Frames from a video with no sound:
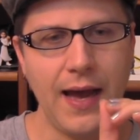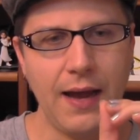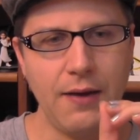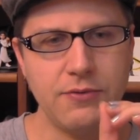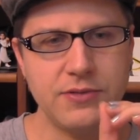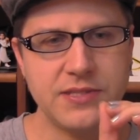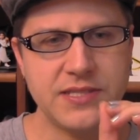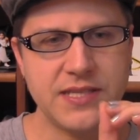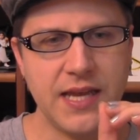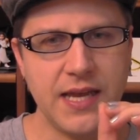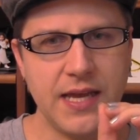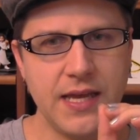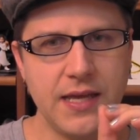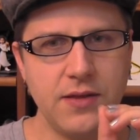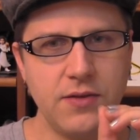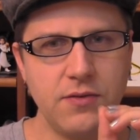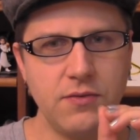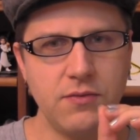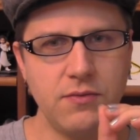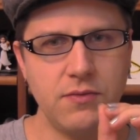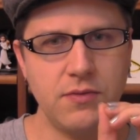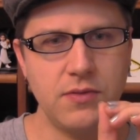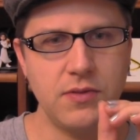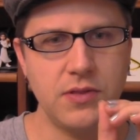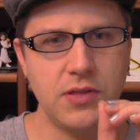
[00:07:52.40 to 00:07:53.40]
I would
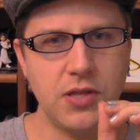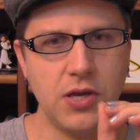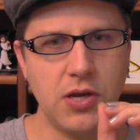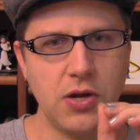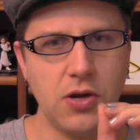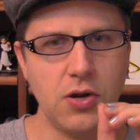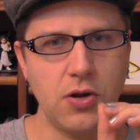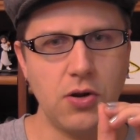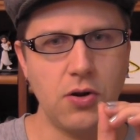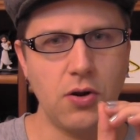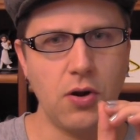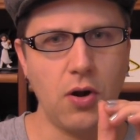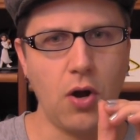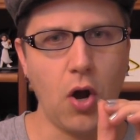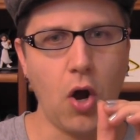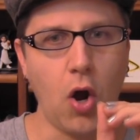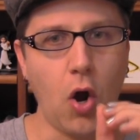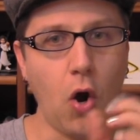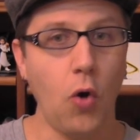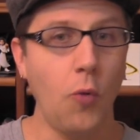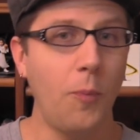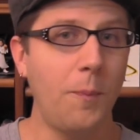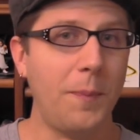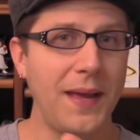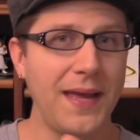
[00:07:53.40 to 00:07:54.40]
say they're
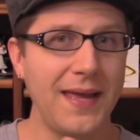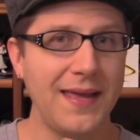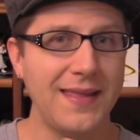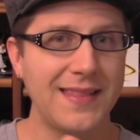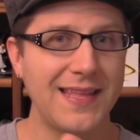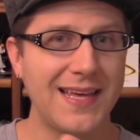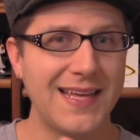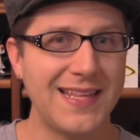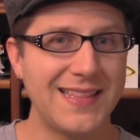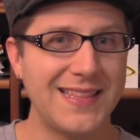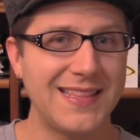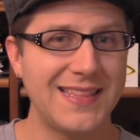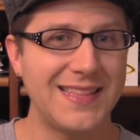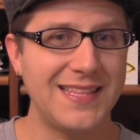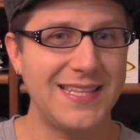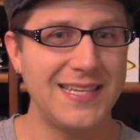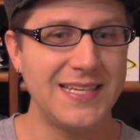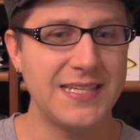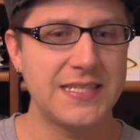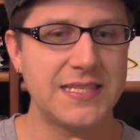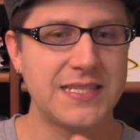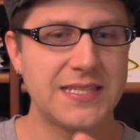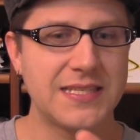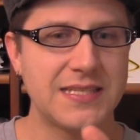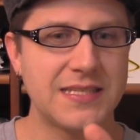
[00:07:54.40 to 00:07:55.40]
hoping that
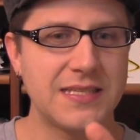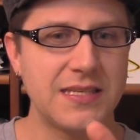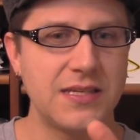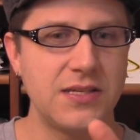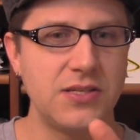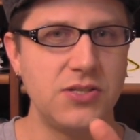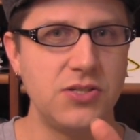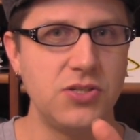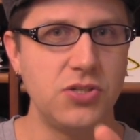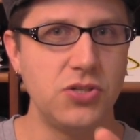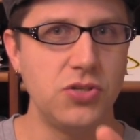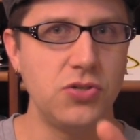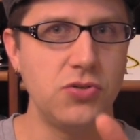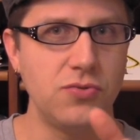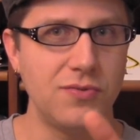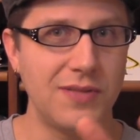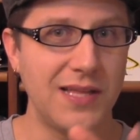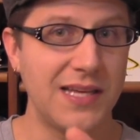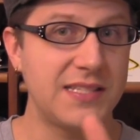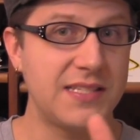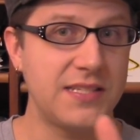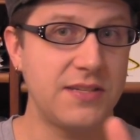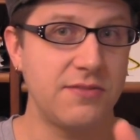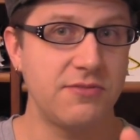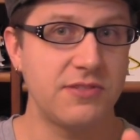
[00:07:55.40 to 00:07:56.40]

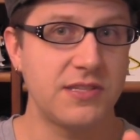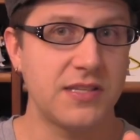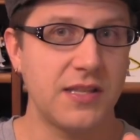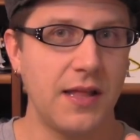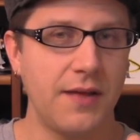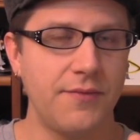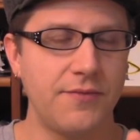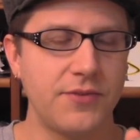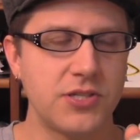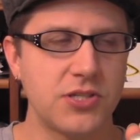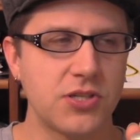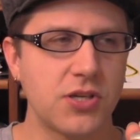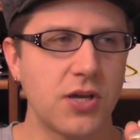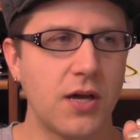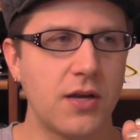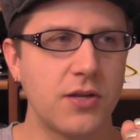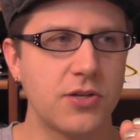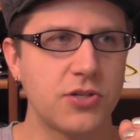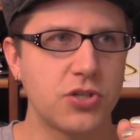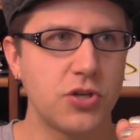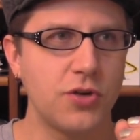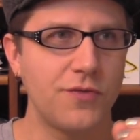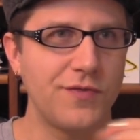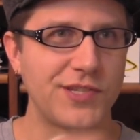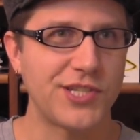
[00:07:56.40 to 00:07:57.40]
that series 11 is going
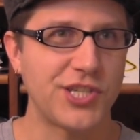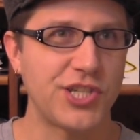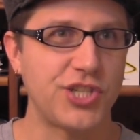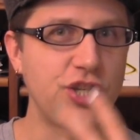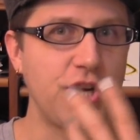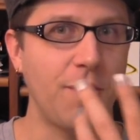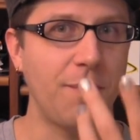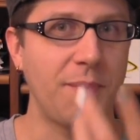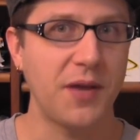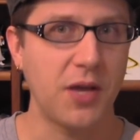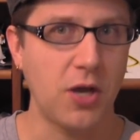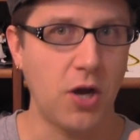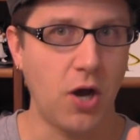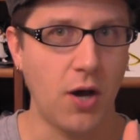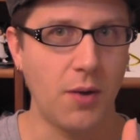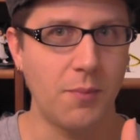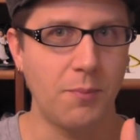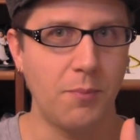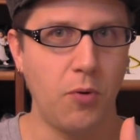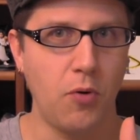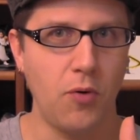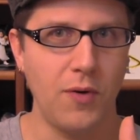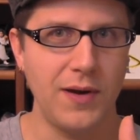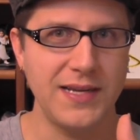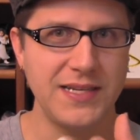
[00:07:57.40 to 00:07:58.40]
to serve as a jumping
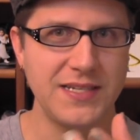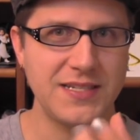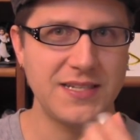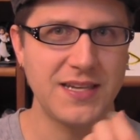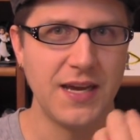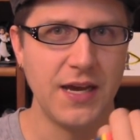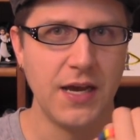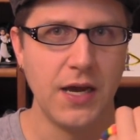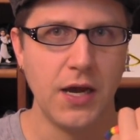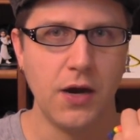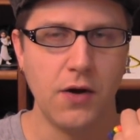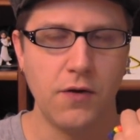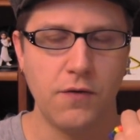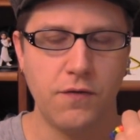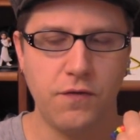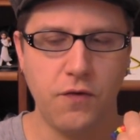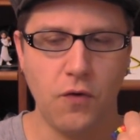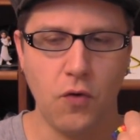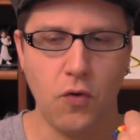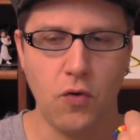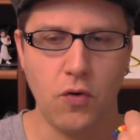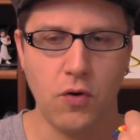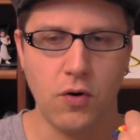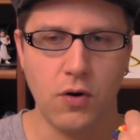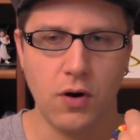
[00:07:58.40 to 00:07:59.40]
on point
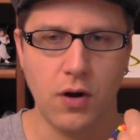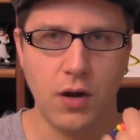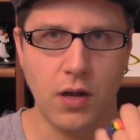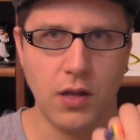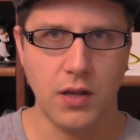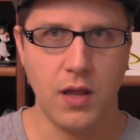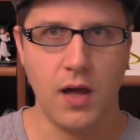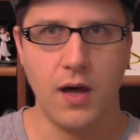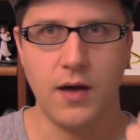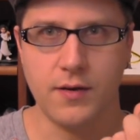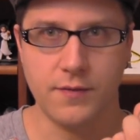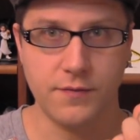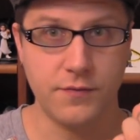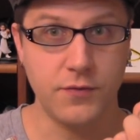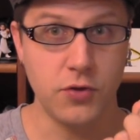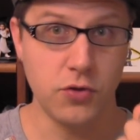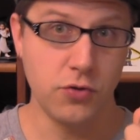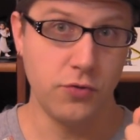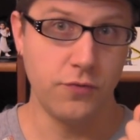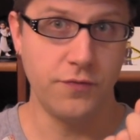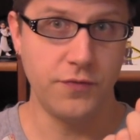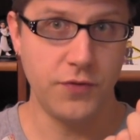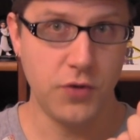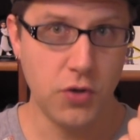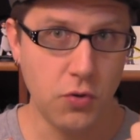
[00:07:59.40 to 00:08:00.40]
for a lot of
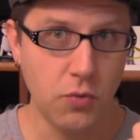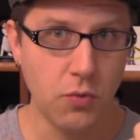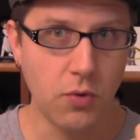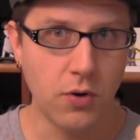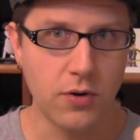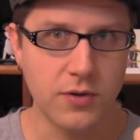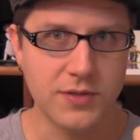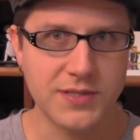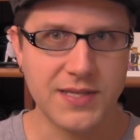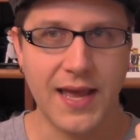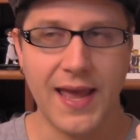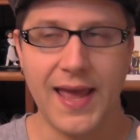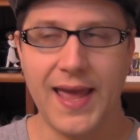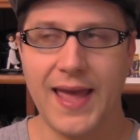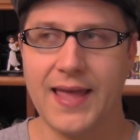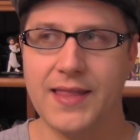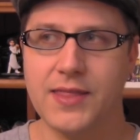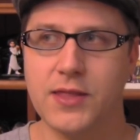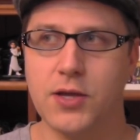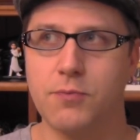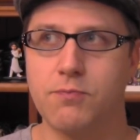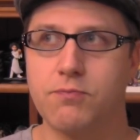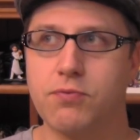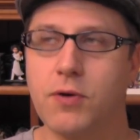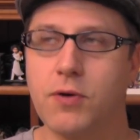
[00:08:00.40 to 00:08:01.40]
new viewers, and they're